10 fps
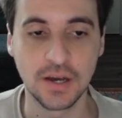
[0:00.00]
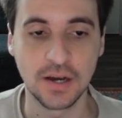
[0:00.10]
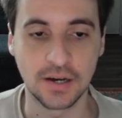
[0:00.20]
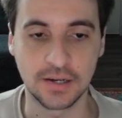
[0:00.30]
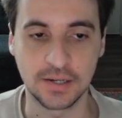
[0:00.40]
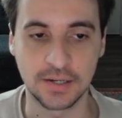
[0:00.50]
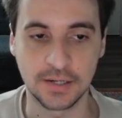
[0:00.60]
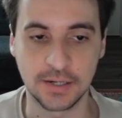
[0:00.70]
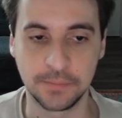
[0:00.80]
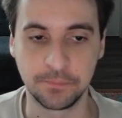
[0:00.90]

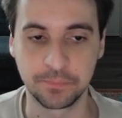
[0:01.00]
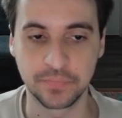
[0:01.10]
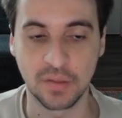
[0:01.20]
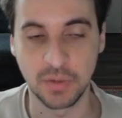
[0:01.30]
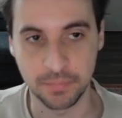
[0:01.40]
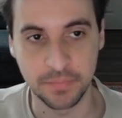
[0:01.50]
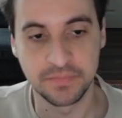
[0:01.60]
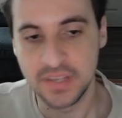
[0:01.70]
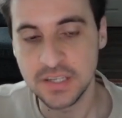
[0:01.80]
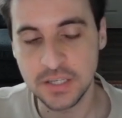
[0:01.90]
But
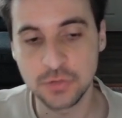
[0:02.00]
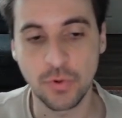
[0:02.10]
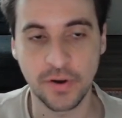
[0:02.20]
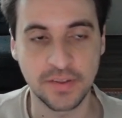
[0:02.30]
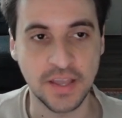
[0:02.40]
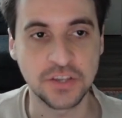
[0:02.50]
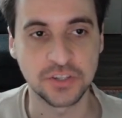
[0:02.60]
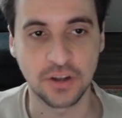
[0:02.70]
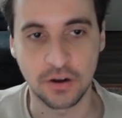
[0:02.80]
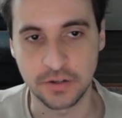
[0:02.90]
this is where an
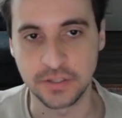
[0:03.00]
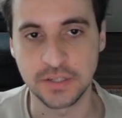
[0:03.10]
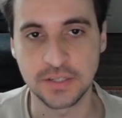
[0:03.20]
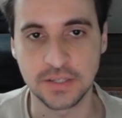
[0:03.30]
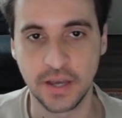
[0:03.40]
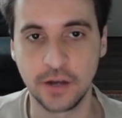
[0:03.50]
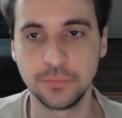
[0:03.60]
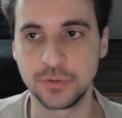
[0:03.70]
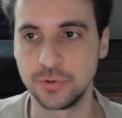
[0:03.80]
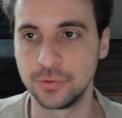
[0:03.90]
agent harness
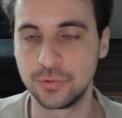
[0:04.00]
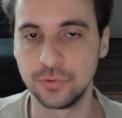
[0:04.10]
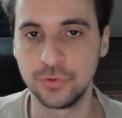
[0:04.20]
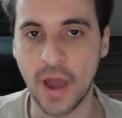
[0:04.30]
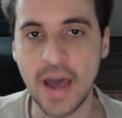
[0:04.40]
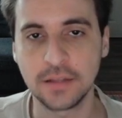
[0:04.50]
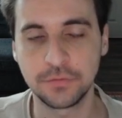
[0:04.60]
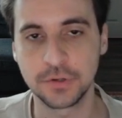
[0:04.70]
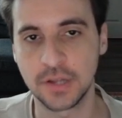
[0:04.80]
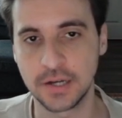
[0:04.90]
helps you to
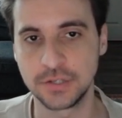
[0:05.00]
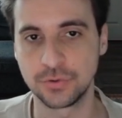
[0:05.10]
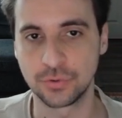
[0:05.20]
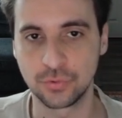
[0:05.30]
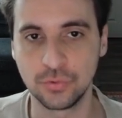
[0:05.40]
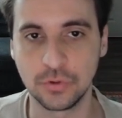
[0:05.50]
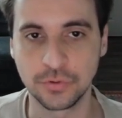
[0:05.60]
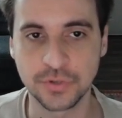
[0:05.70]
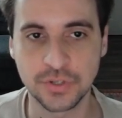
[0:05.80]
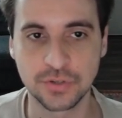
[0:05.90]
advertise your
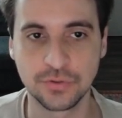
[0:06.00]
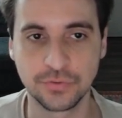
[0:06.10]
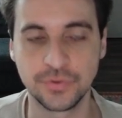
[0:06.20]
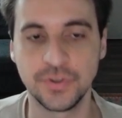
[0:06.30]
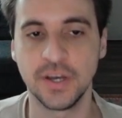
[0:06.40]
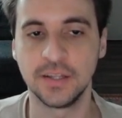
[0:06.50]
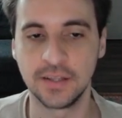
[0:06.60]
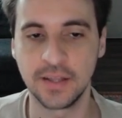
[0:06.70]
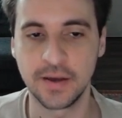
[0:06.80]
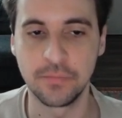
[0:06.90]
tools to the
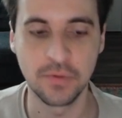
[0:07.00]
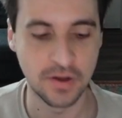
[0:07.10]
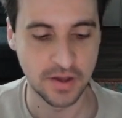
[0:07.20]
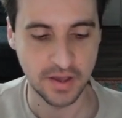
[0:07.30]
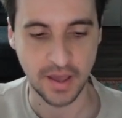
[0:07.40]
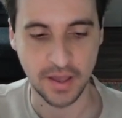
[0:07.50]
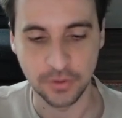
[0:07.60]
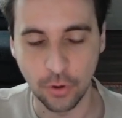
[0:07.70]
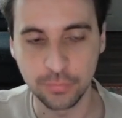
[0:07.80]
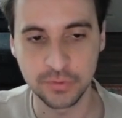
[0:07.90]
LLM. And
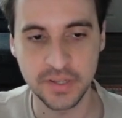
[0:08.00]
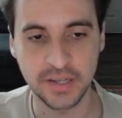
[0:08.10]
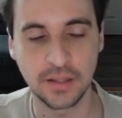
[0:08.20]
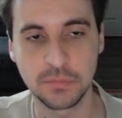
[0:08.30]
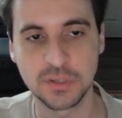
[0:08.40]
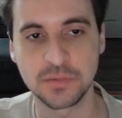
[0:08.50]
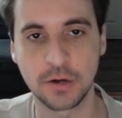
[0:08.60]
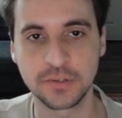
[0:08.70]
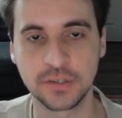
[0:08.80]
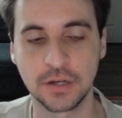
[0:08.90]
hopefully the LLM is
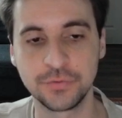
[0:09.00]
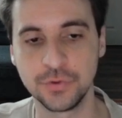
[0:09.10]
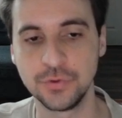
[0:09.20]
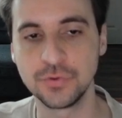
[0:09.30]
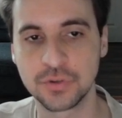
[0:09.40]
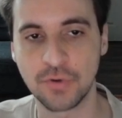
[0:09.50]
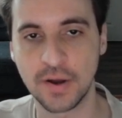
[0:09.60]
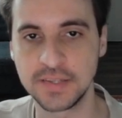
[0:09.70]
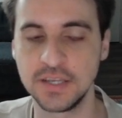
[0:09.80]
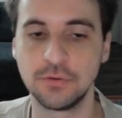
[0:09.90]
smart enough to use the
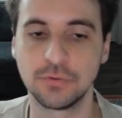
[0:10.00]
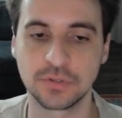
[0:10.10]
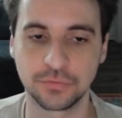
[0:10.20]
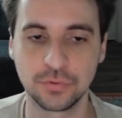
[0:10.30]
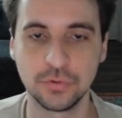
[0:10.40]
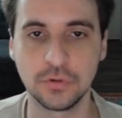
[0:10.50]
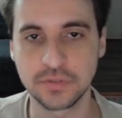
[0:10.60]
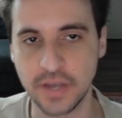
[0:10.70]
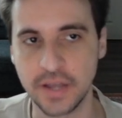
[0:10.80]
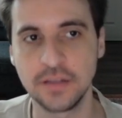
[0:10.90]
right sequence of
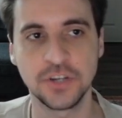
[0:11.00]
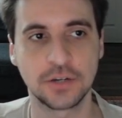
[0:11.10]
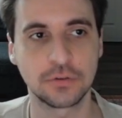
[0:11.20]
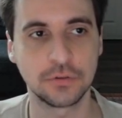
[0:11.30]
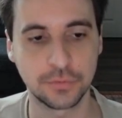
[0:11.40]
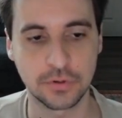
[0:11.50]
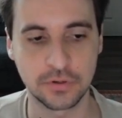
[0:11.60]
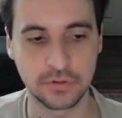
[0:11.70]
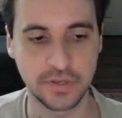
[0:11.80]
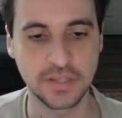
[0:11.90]
tools. And in general,
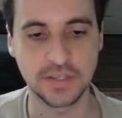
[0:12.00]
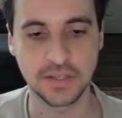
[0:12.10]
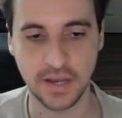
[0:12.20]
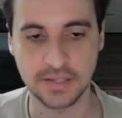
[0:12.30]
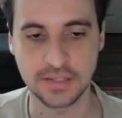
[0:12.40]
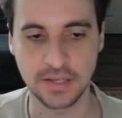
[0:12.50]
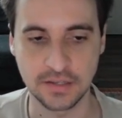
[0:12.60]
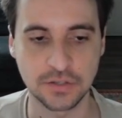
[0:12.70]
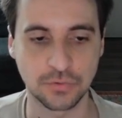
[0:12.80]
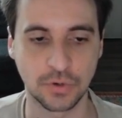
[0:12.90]
for easy tasks like
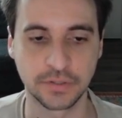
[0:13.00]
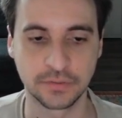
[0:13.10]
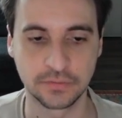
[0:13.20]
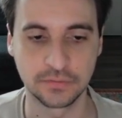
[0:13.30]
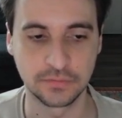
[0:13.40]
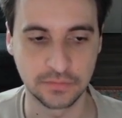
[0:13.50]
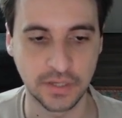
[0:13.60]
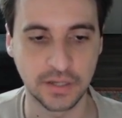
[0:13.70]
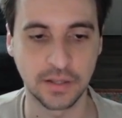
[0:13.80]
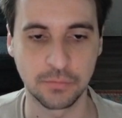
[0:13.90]
this one, the
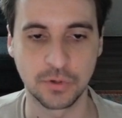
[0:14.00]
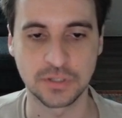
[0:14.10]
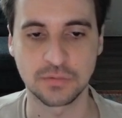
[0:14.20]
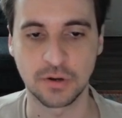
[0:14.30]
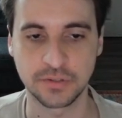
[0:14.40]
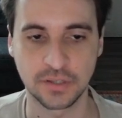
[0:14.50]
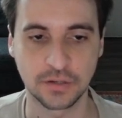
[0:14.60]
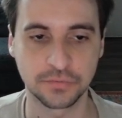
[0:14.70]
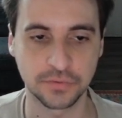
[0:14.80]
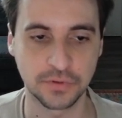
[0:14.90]
LLM was smart enough.